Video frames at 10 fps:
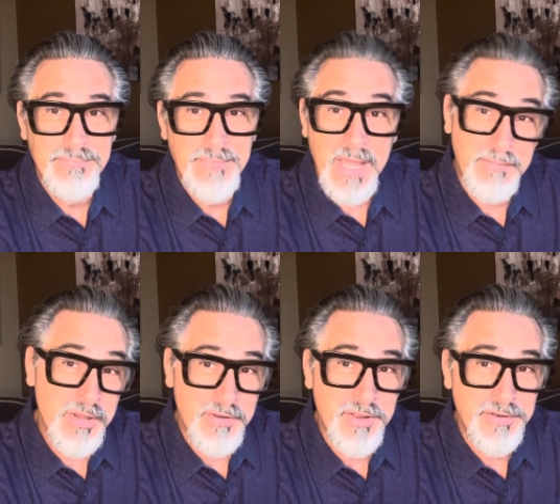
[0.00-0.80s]
uh,
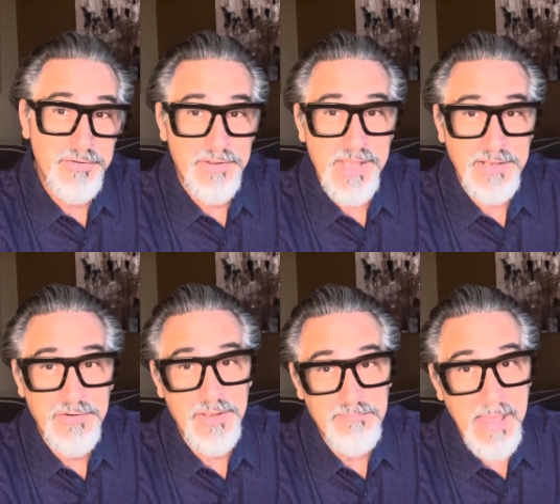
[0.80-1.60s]
you could do that.
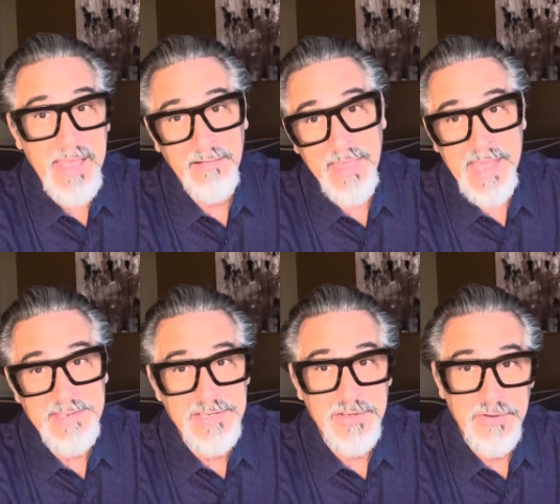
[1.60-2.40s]
You could mail
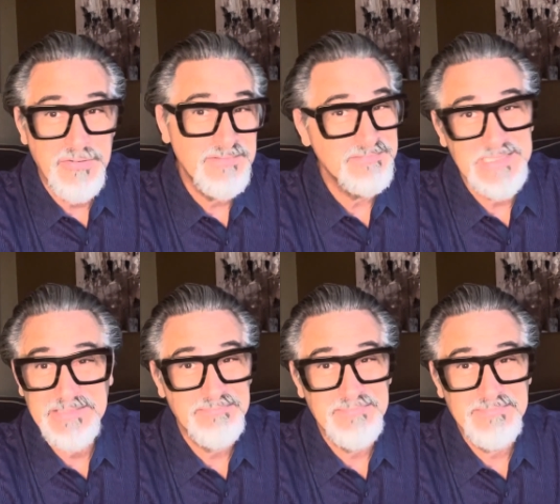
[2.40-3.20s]
that too. But
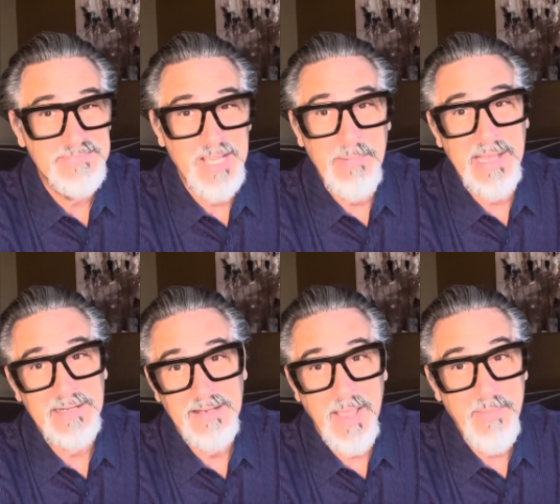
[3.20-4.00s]
come on,
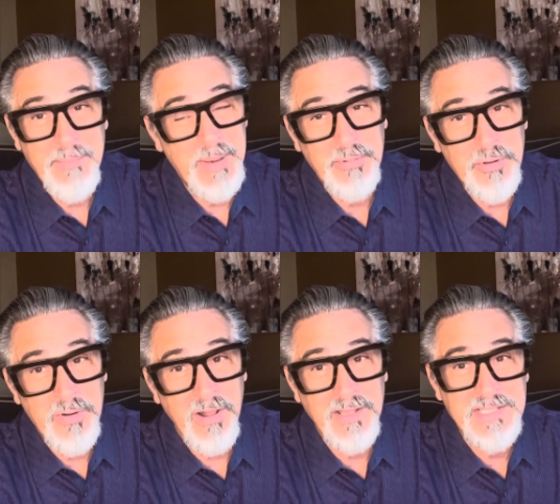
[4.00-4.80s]
I mean, people do
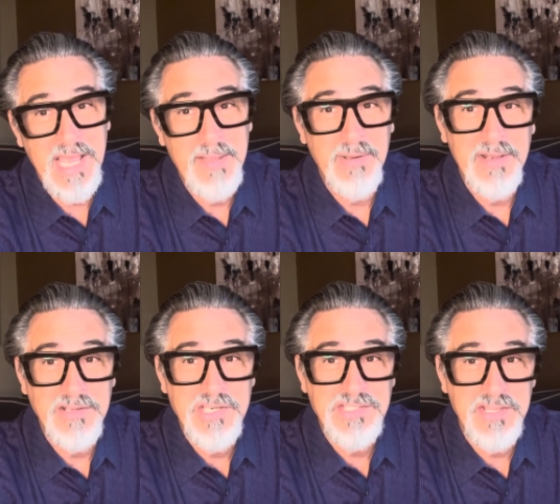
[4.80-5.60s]
it all the time.
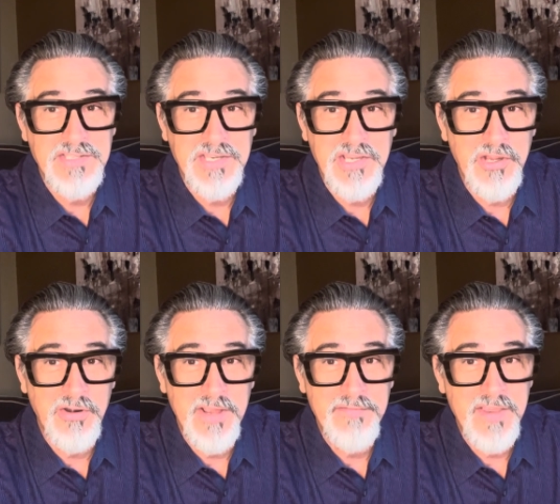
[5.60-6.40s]
But just in
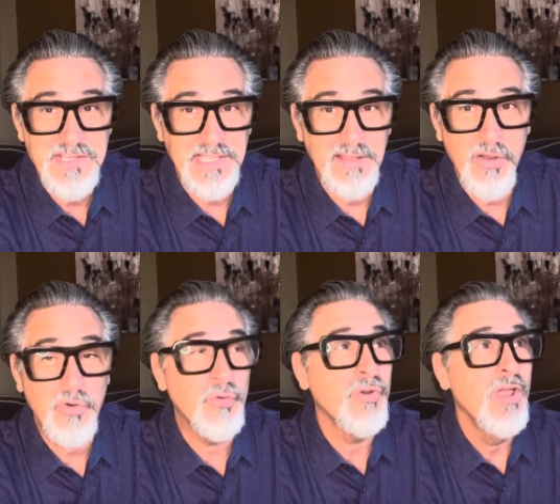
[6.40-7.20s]
security fees
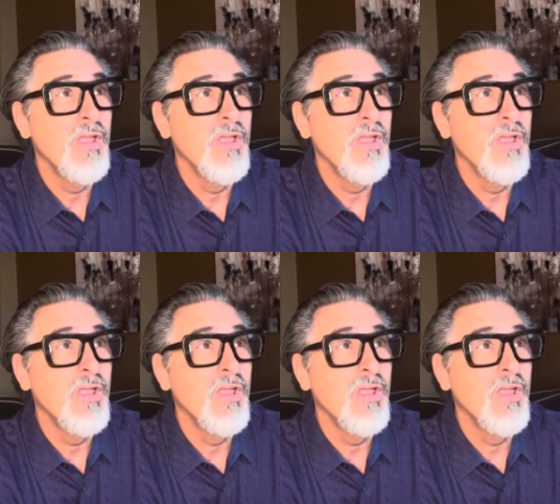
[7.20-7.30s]
alone,